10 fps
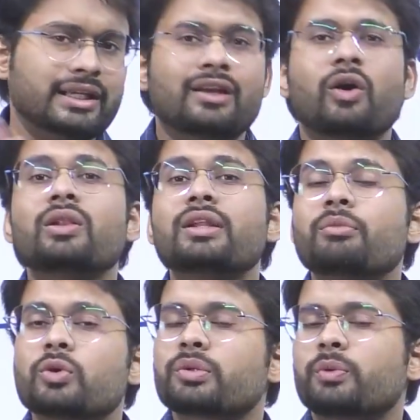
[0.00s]
and all the
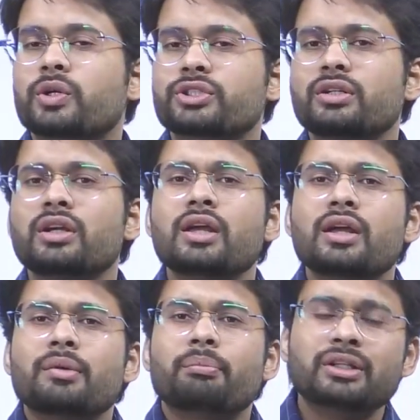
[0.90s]
modes of production,
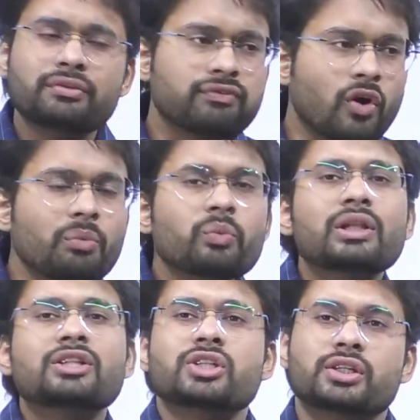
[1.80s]
but the form
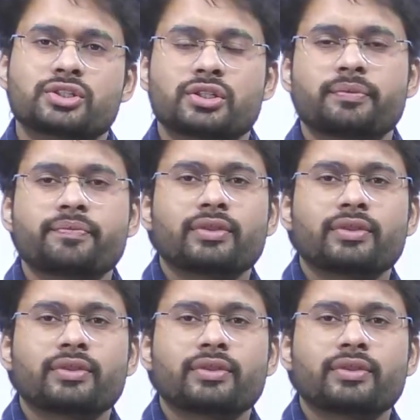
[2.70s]
will change.